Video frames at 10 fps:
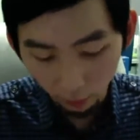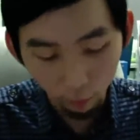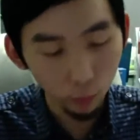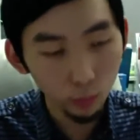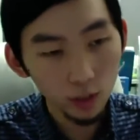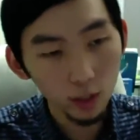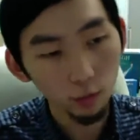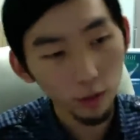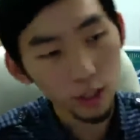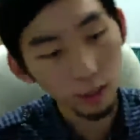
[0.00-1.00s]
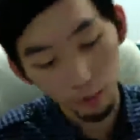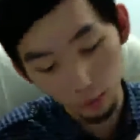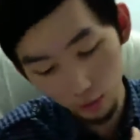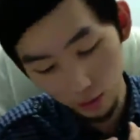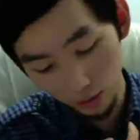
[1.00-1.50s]
fruits,
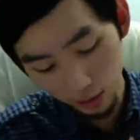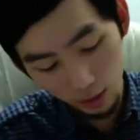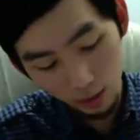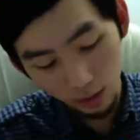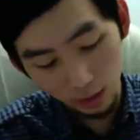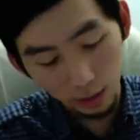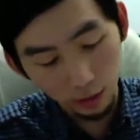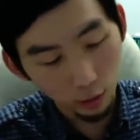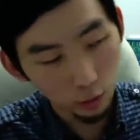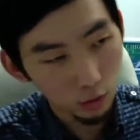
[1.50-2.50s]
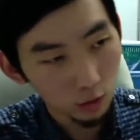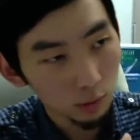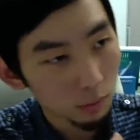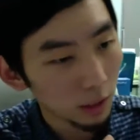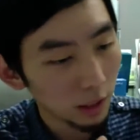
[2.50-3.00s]
vegetables, getting those
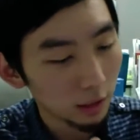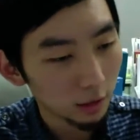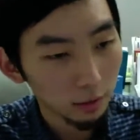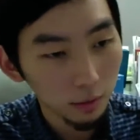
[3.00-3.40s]
like